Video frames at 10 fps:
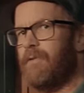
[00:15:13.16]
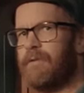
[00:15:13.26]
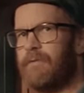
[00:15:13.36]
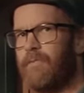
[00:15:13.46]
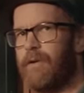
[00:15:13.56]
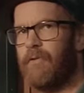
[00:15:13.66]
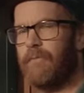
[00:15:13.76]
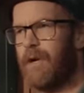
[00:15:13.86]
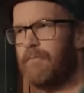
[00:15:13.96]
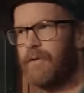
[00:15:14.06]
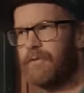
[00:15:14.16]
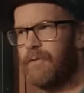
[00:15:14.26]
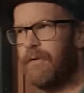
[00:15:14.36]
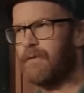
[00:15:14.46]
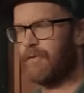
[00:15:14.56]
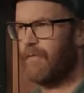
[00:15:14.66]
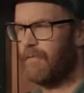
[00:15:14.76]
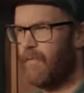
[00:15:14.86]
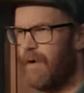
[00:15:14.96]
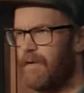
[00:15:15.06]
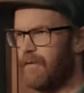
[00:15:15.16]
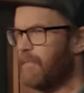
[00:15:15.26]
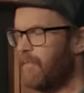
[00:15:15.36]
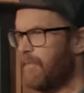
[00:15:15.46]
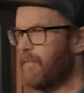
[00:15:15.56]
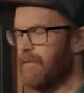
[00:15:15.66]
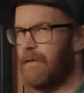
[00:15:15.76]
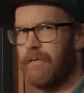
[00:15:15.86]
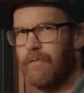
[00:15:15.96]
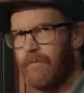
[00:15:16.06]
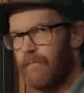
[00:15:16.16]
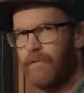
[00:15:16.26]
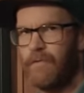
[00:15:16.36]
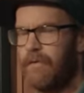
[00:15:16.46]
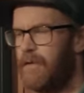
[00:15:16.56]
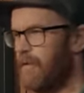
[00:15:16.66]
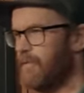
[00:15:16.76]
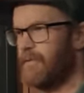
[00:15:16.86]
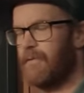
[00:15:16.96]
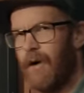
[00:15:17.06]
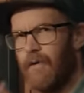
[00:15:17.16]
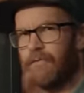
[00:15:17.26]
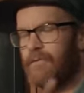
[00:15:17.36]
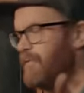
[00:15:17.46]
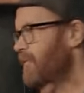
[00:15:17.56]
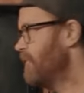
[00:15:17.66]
recent video, but I'm not sure it's conveyed properly through the videos out to